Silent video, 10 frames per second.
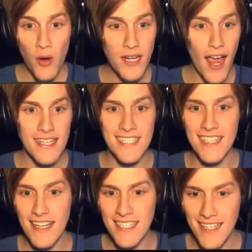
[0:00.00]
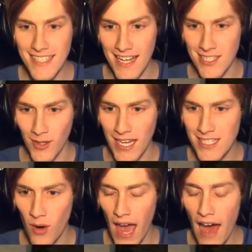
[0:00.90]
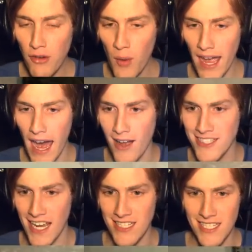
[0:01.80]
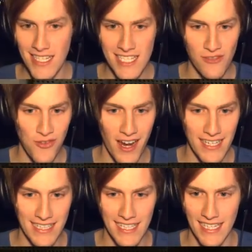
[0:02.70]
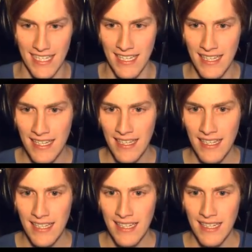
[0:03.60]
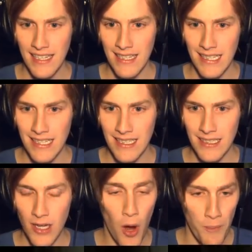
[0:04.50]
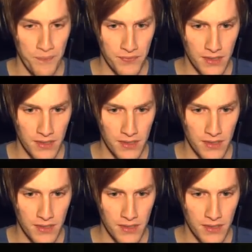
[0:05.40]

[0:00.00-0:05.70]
Oh, nice. Nice, nice, nice. Okay, so I have a way out. I just need to find a key. Oh.